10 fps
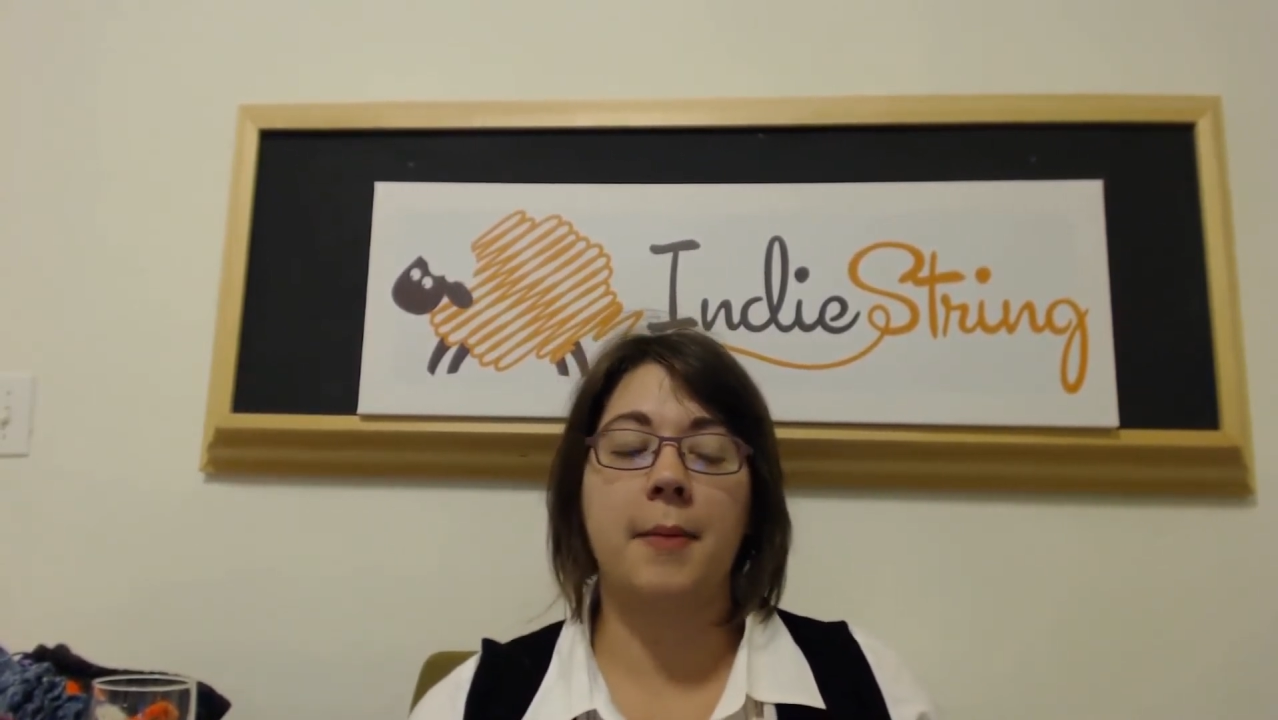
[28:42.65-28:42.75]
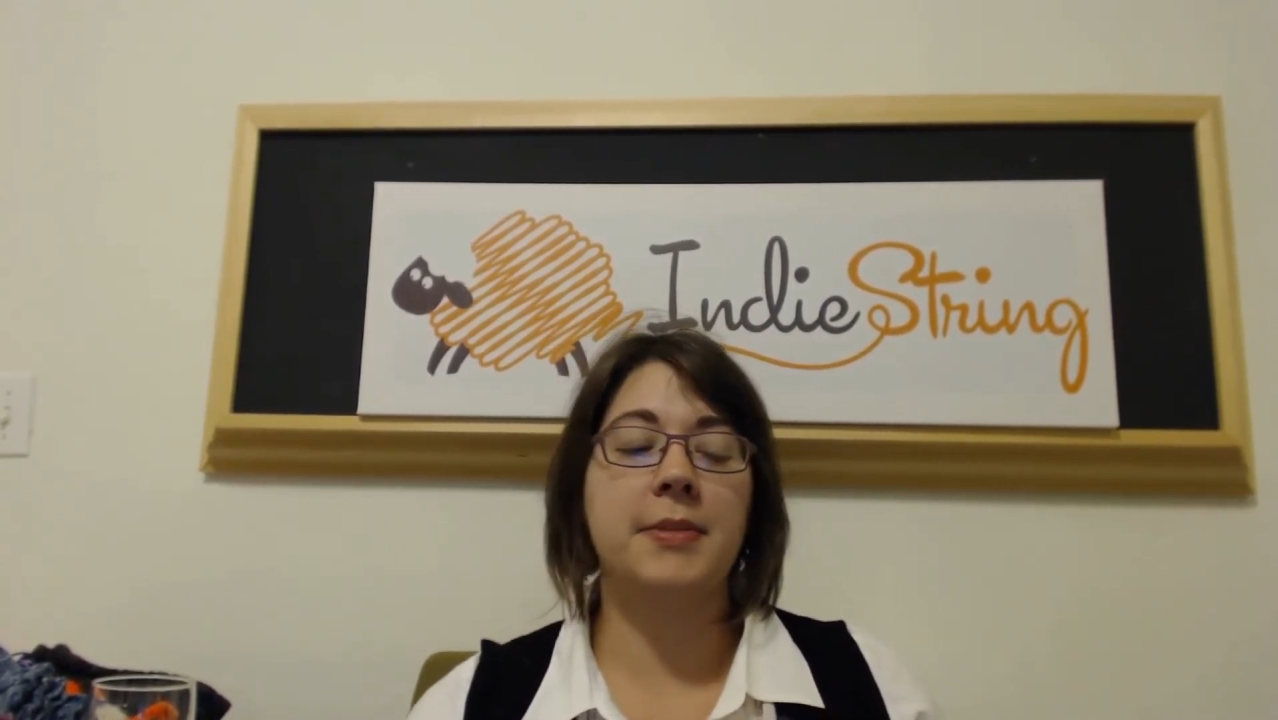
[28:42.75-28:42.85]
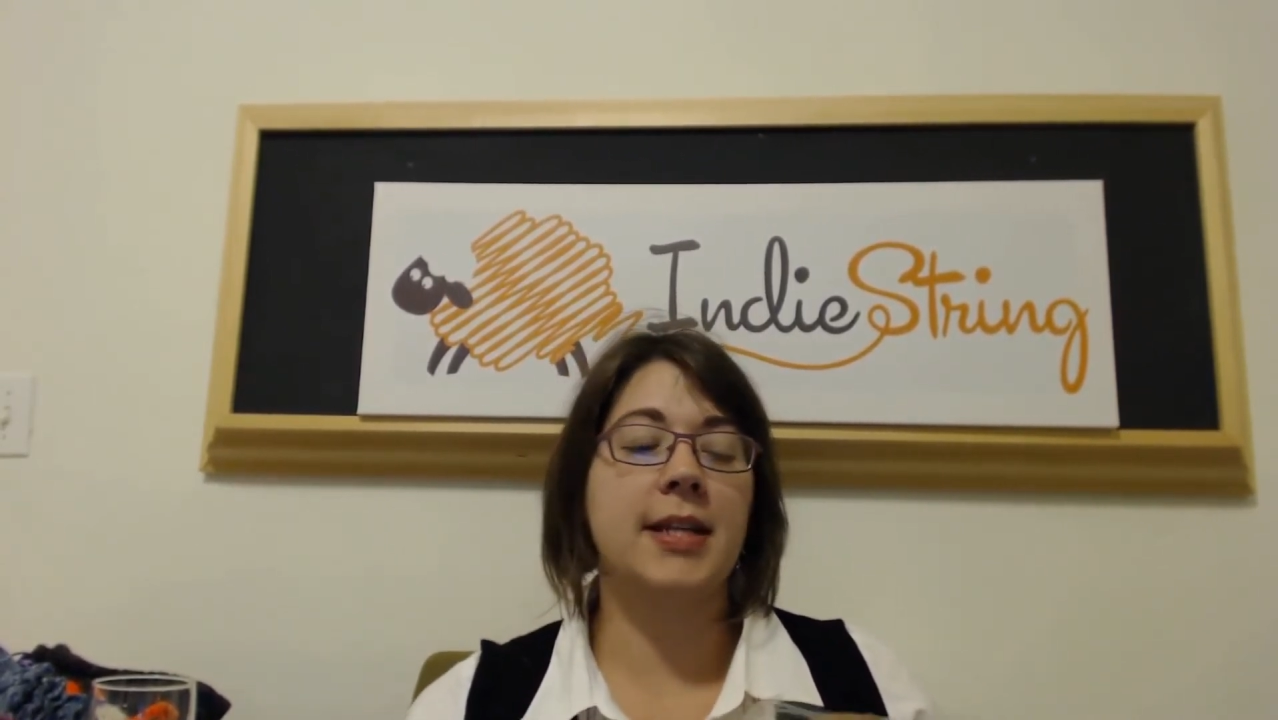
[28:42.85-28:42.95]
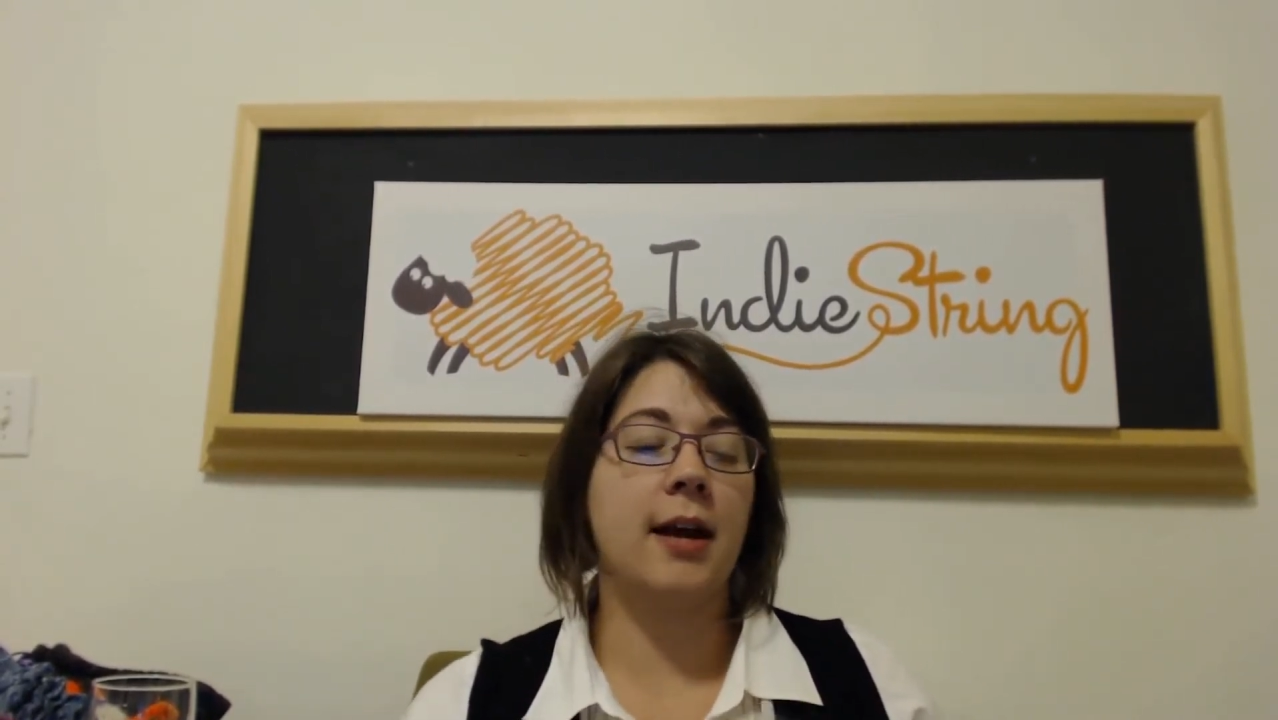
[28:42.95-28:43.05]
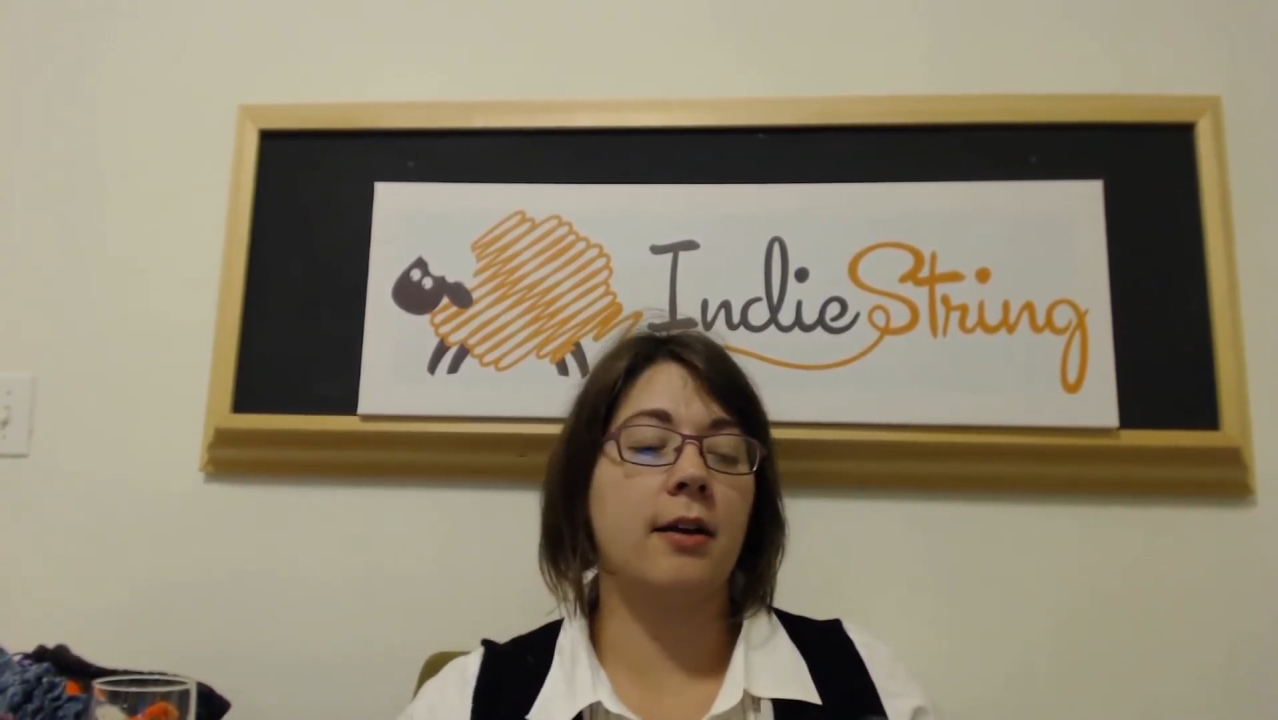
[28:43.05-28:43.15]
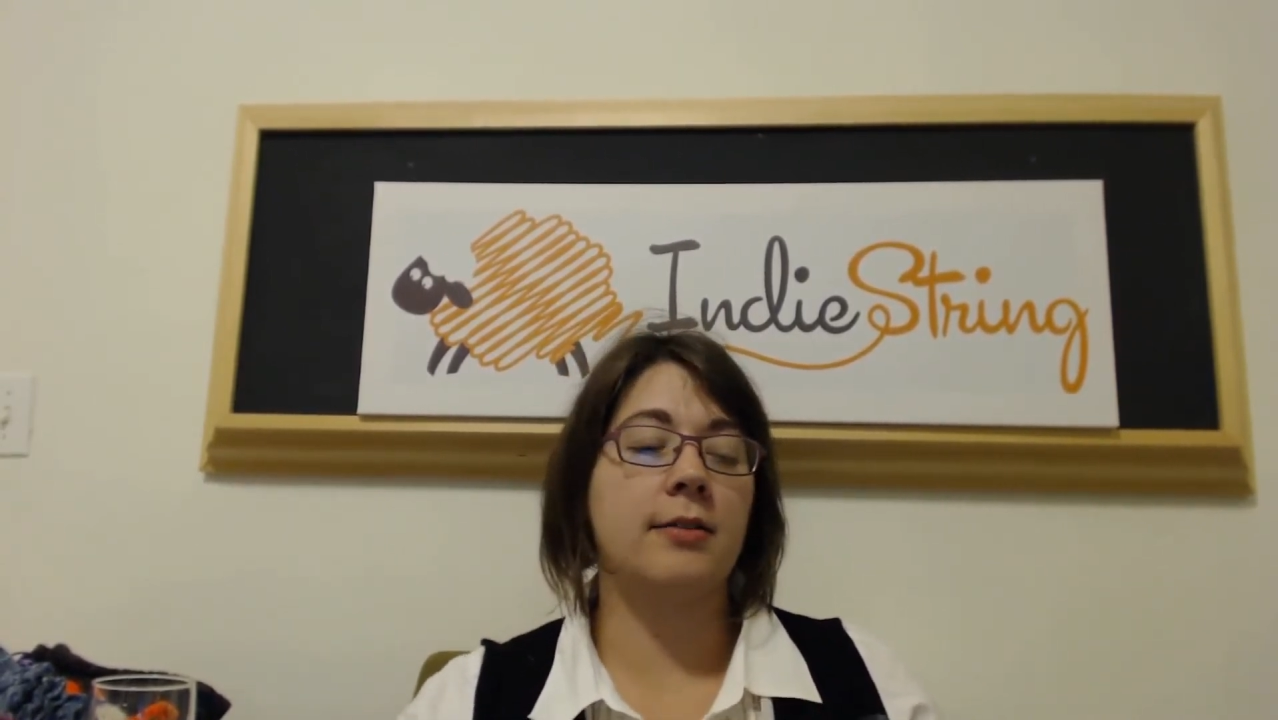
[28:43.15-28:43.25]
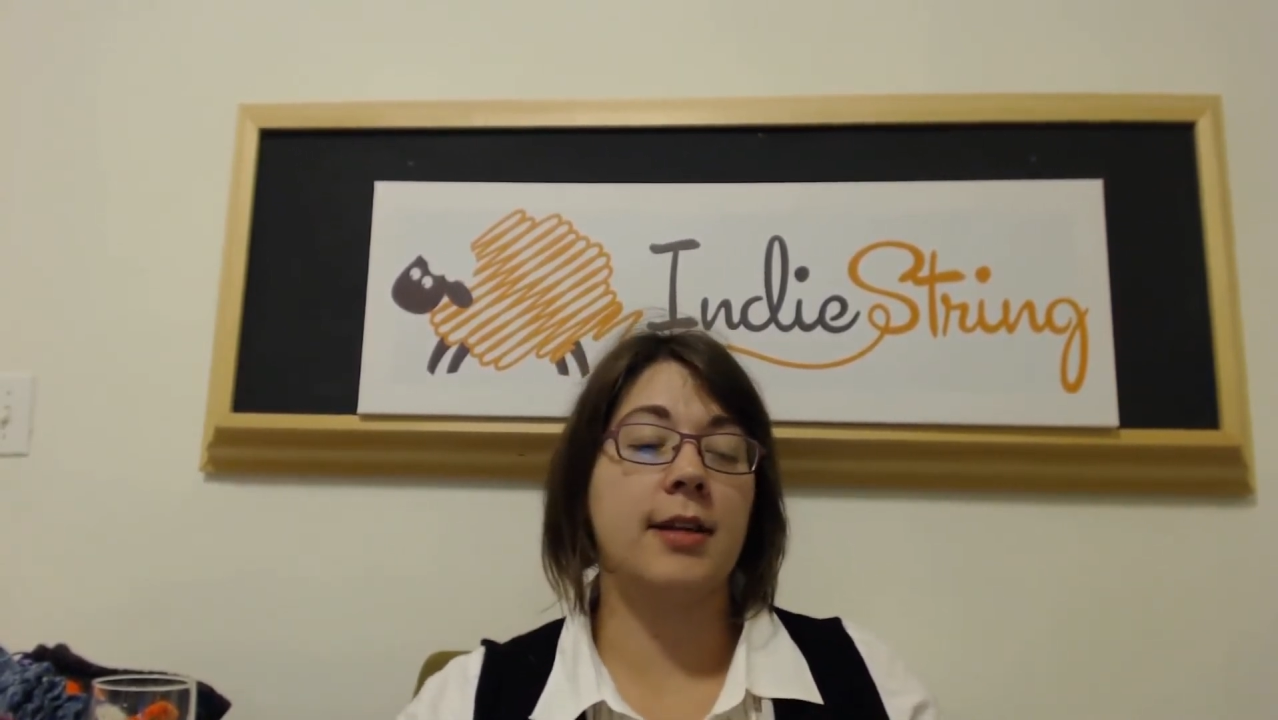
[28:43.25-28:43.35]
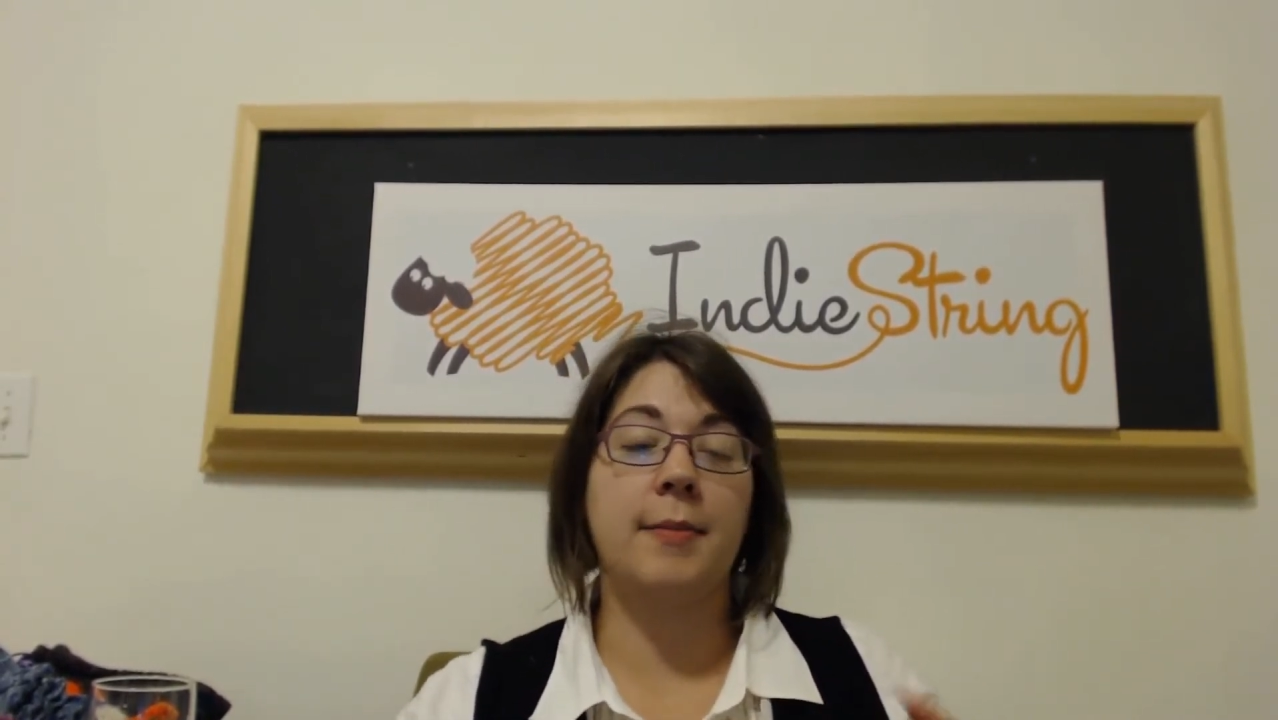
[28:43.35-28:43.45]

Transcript: upstairs